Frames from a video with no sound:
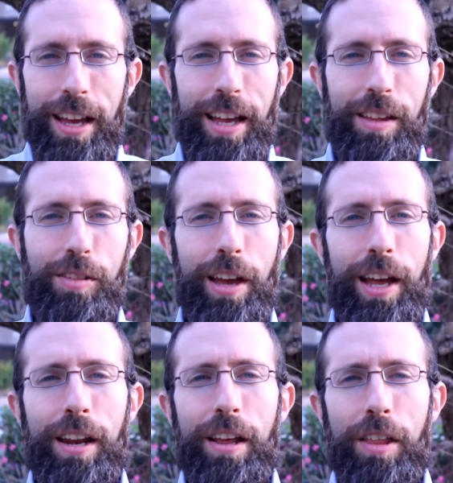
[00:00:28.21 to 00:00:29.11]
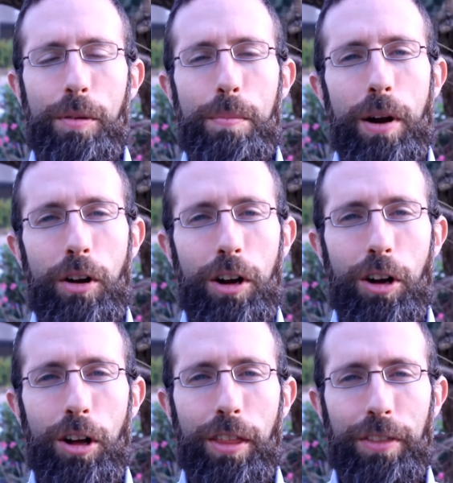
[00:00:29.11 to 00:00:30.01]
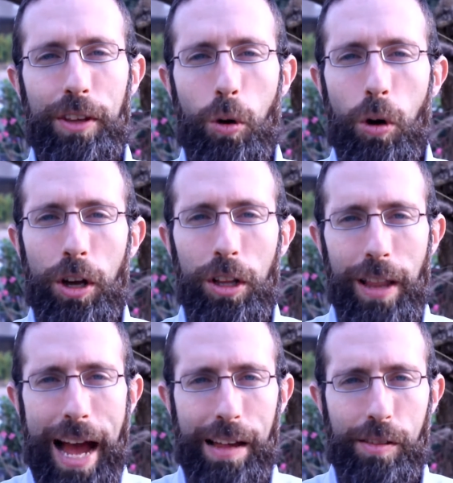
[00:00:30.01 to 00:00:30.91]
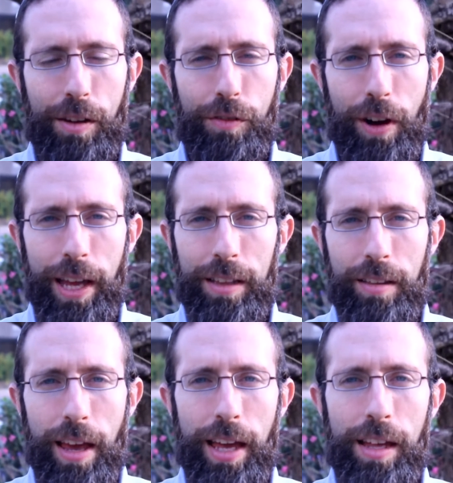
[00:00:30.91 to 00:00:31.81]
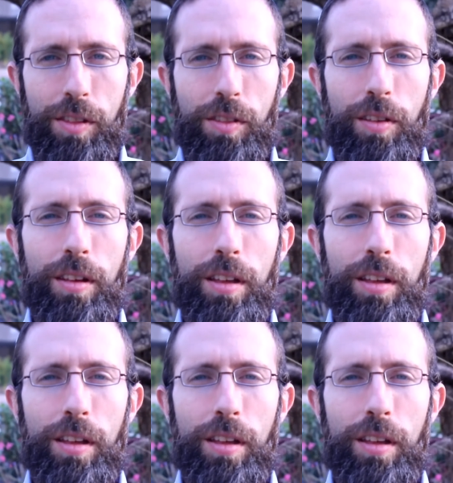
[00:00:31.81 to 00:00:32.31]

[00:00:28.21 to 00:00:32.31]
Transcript: Is it the miracle that the oil lasted for 8 days?